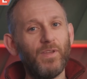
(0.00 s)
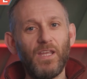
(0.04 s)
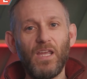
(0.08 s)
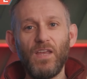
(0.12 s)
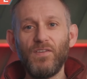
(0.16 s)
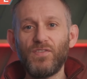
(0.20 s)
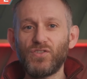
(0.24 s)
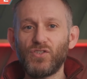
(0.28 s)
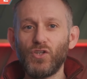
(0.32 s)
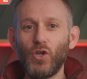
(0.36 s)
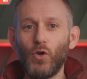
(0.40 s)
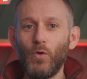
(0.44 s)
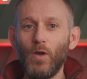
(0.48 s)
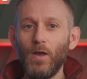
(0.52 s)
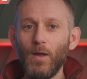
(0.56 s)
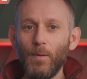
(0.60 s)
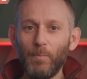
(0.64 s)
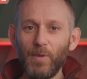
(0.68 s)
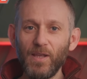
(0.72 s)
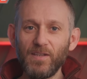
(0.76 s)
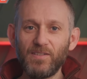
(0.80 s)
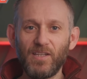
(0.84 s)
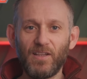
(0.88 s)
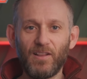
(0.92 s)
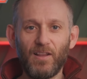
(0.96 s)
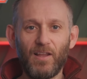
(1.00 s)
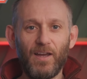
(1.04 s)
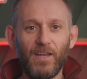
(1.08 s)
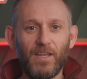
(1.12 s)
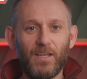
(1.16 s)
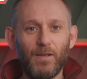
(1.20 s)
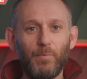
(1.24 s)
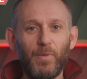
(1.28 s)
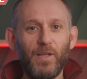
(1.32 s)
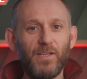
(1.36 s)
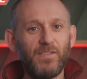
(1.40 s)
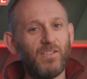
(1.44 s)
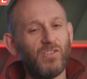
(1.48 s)
If so, please hit
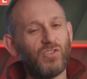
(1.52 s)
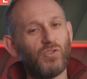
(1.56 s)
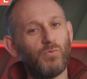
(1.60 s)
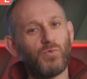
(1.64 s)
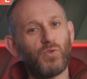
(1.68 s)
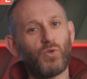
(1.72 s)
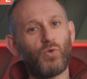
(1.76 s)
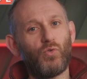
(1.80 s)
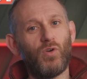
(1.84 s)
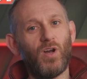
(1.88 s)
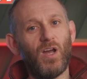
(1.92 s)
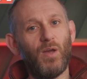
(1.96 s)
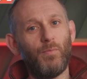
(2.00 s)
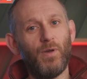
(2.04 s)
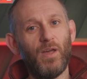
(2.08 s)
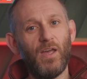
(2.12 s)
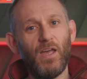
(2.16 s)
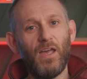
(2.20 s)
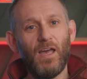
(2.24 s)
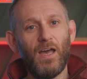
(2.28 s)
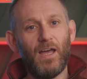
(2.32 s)
like, please hit subscribe,